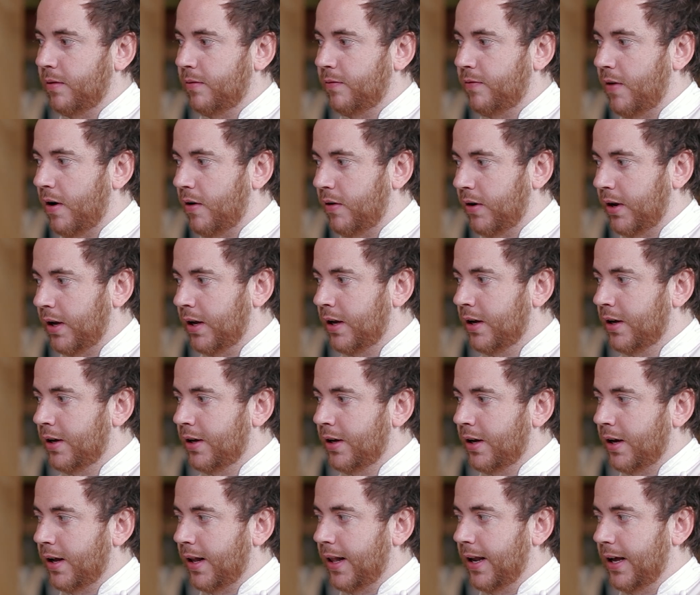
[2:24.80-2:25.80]
very
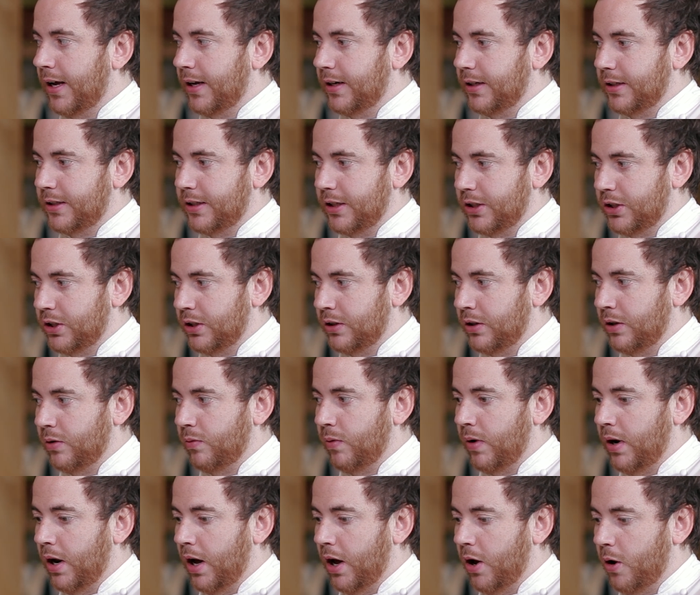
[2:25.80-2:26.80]
clear decision that
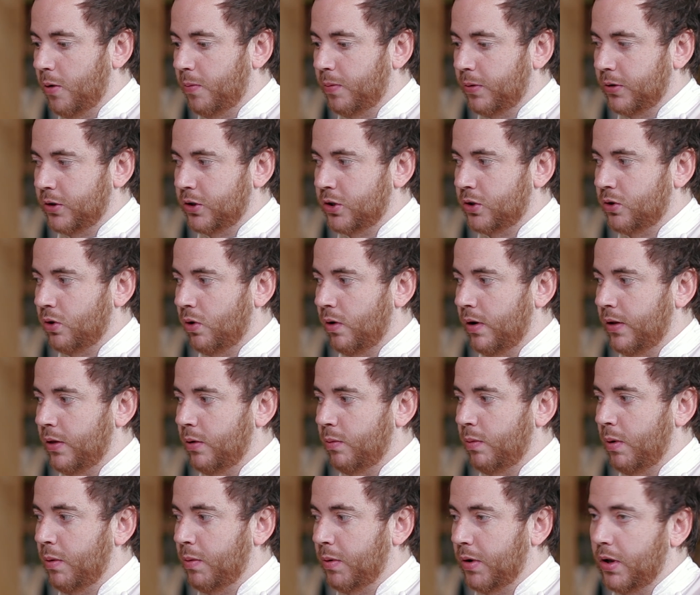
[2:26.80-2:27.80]
when I opened Story
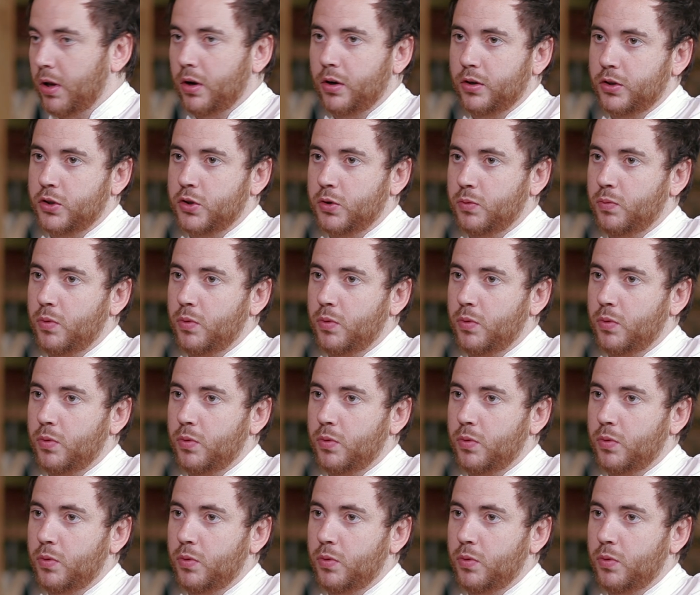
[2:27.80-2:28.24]
that we would look to